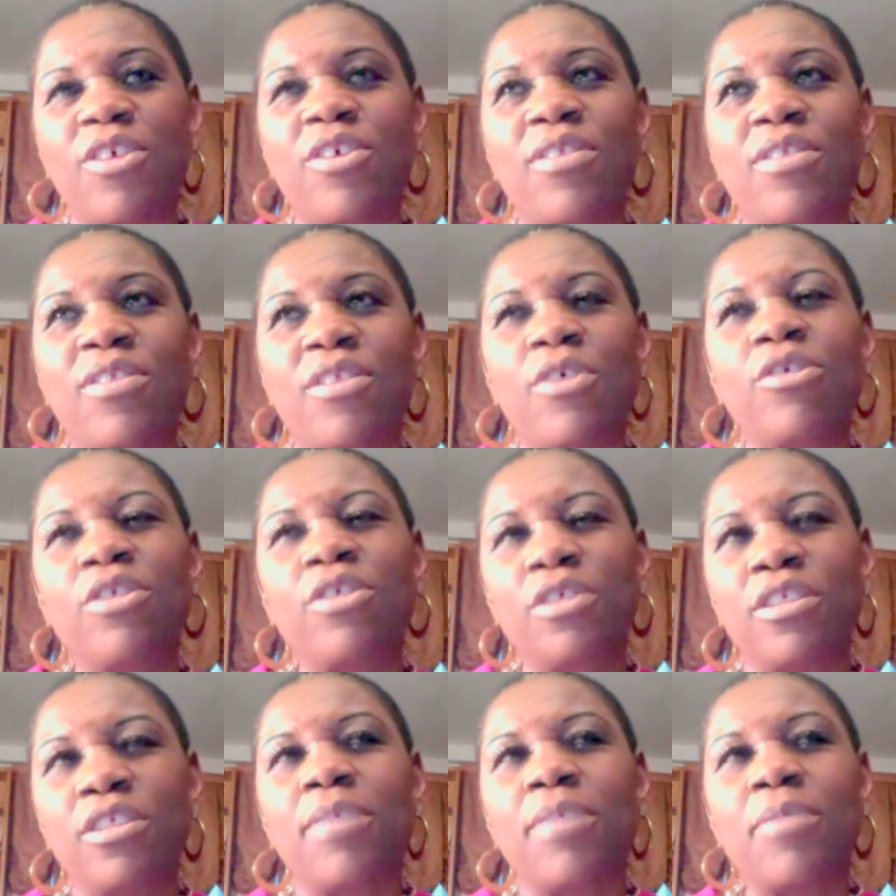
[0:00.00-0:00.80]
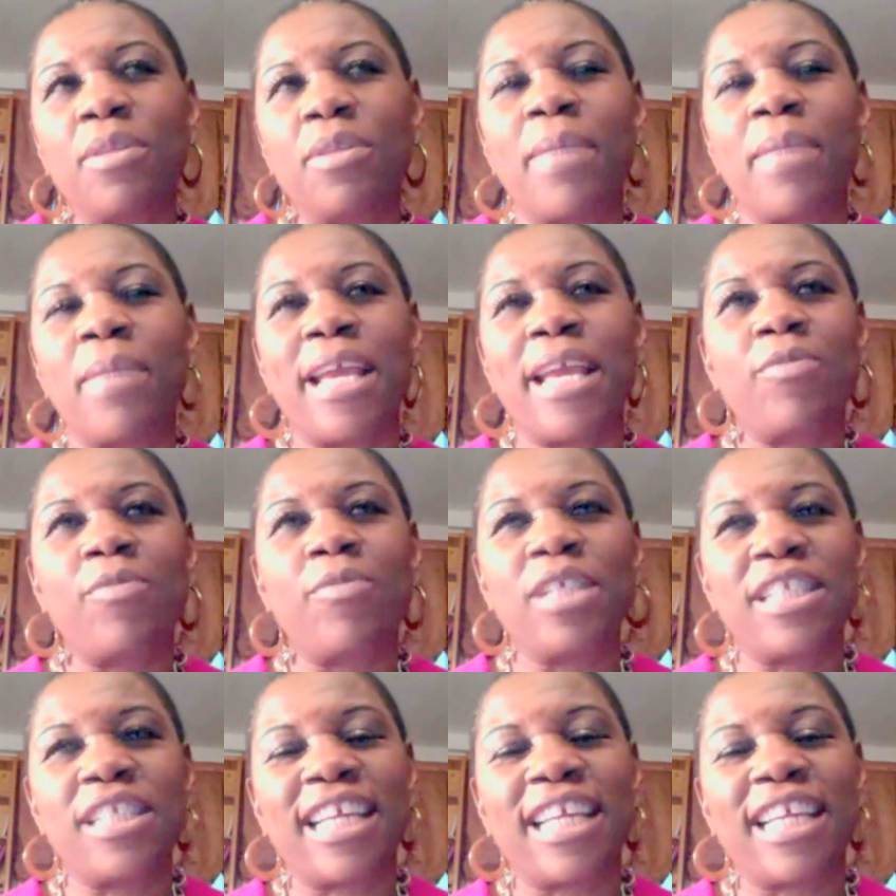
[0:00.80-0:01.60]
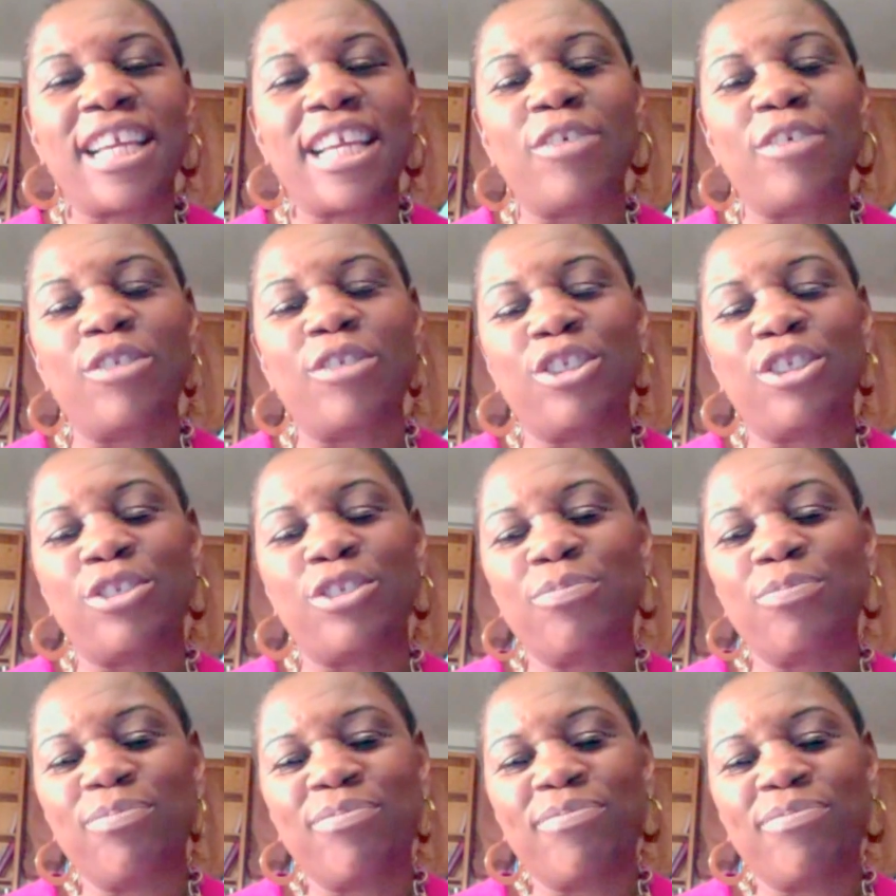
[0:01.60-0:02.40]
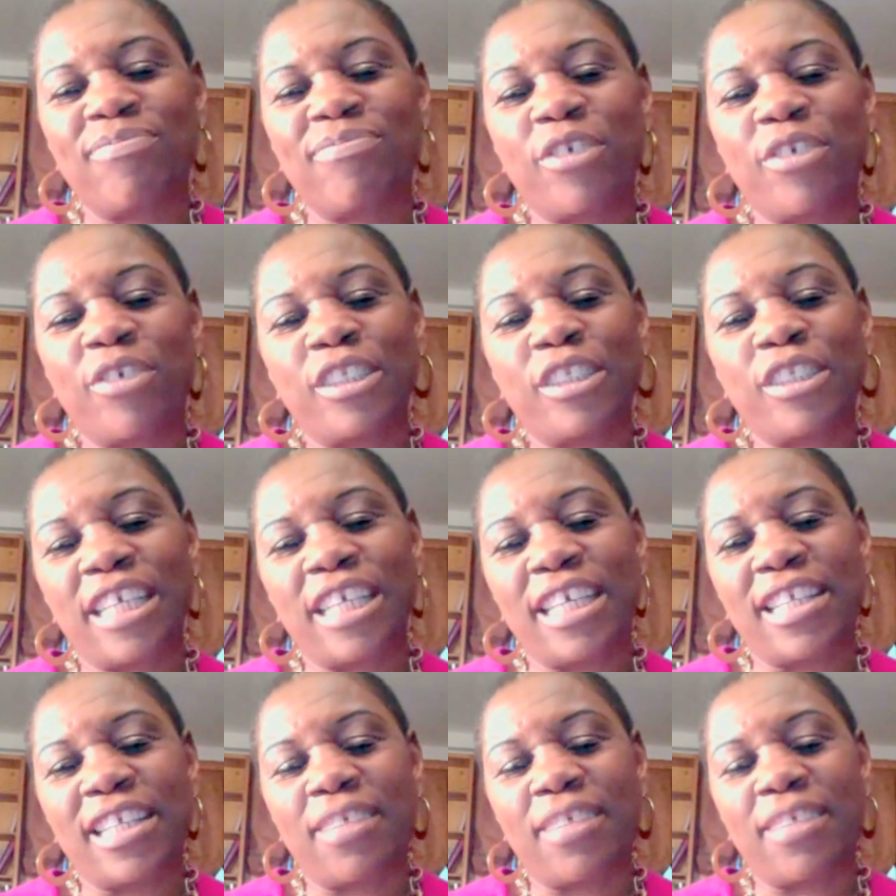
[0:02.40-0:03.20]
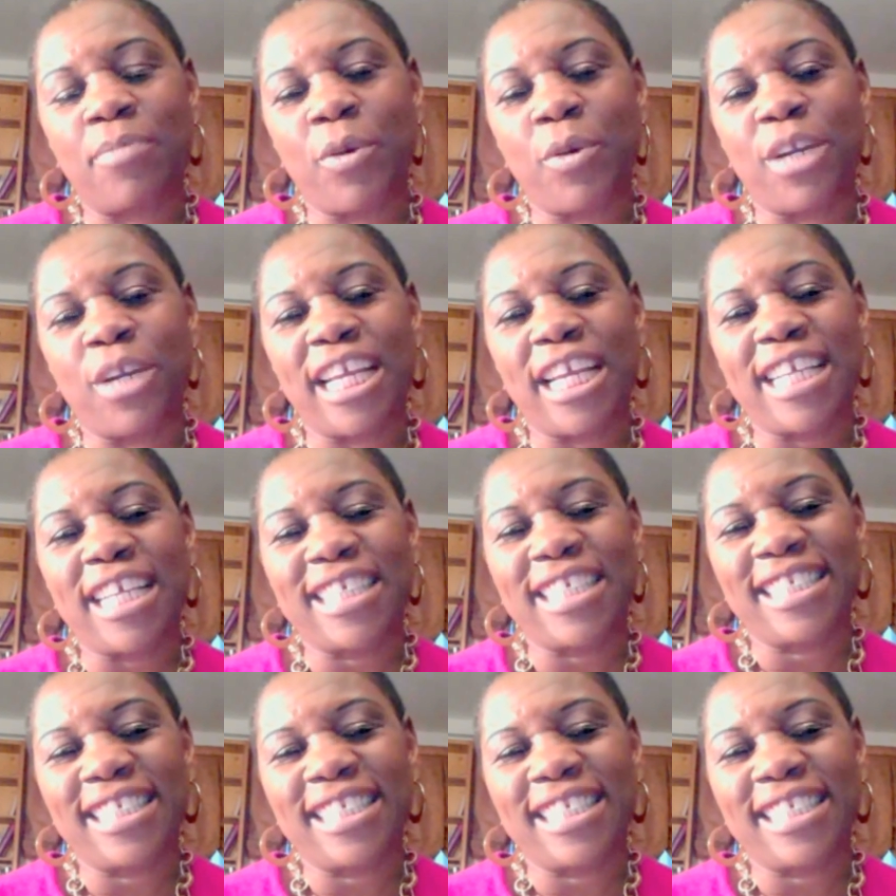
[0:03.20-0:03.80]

those are some of the main ones that I go to first thing in the morning.